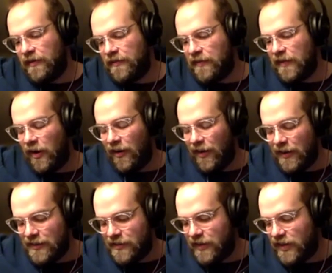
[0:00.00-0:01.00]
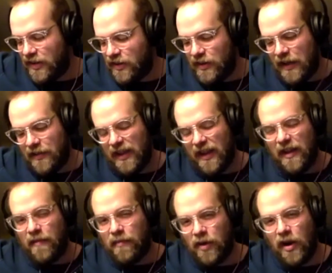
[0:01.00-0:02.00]
honestly, dude, I think I
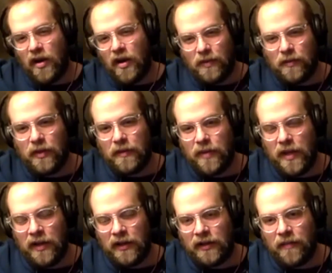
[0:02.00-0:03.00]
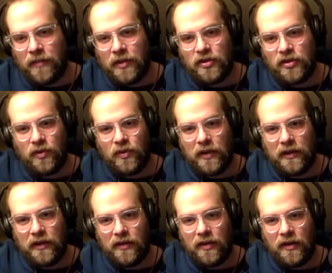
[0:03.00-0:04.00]
probably picked up a joint
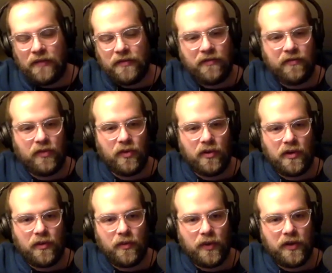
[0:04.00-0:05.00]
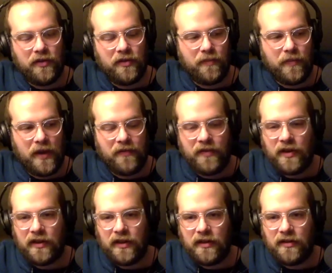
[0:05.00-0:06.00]
off the floor with my
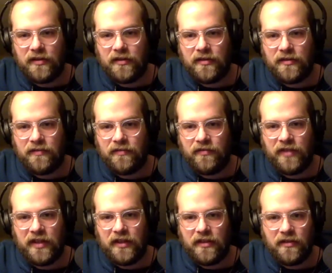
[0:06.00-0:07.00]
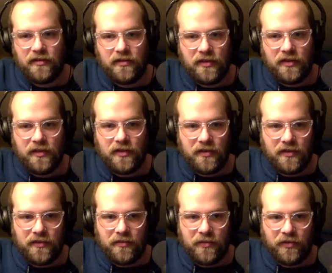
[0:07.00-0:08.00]
fucking feet
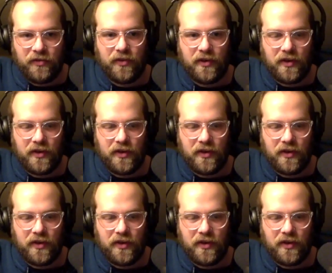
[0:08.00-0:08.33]
before.